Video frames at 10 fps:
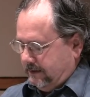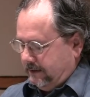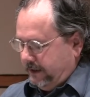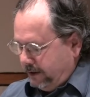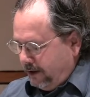
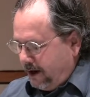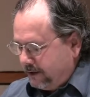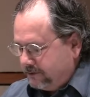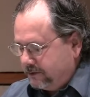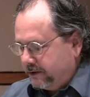That
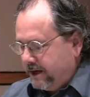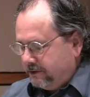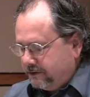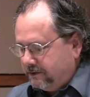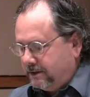God's
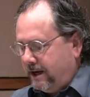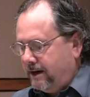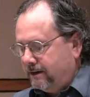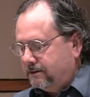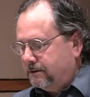gracious
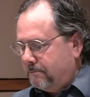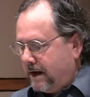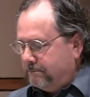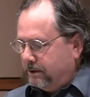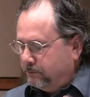character
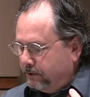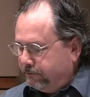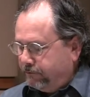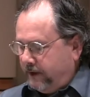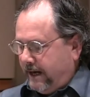might be
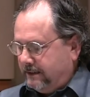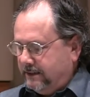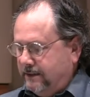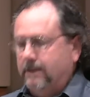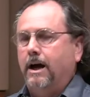
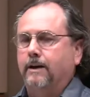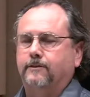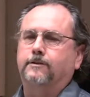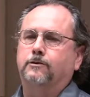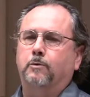reflected in
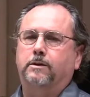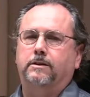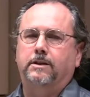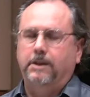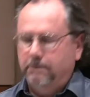us is what
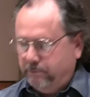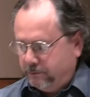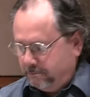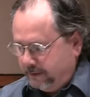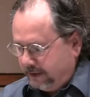the
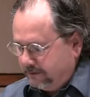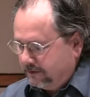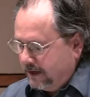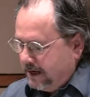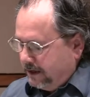Hebrew
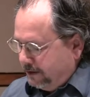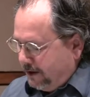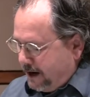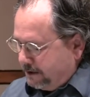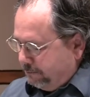means.
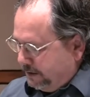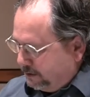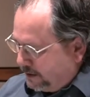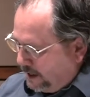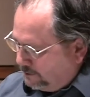God be
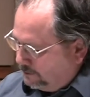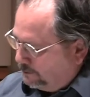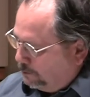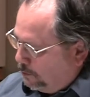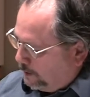gracious
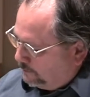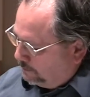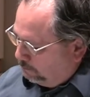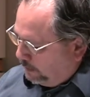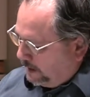to us
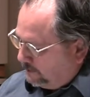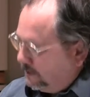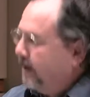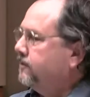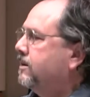and bless
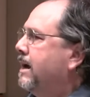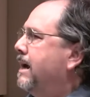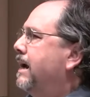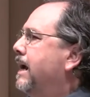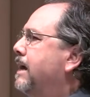us,
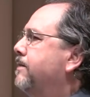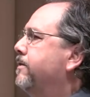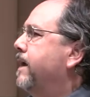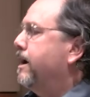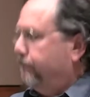
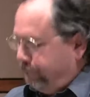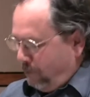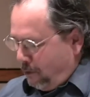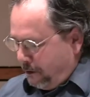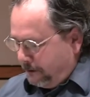and
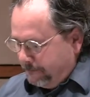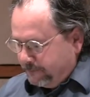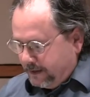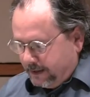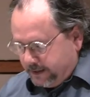therefore,
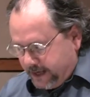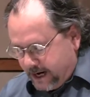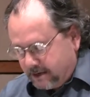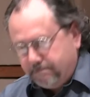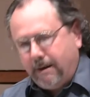
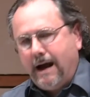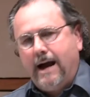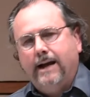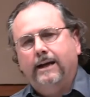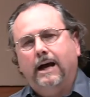
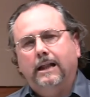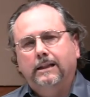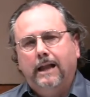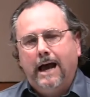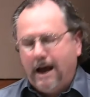thereby
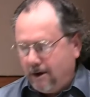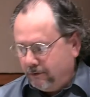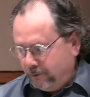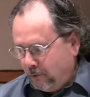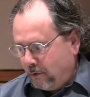
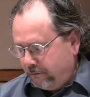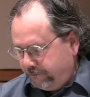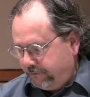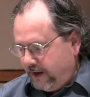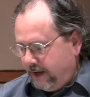allow your
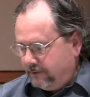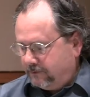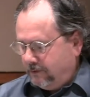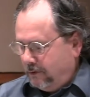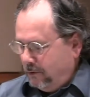
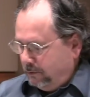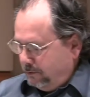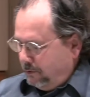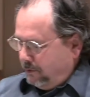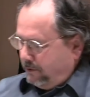face, O
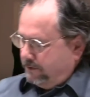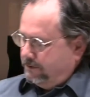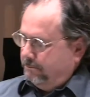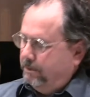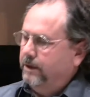Lord,
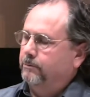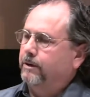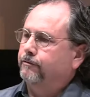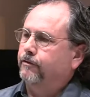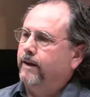to be
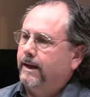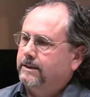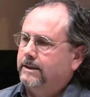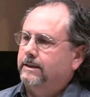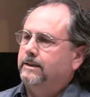
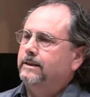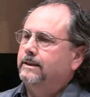reflected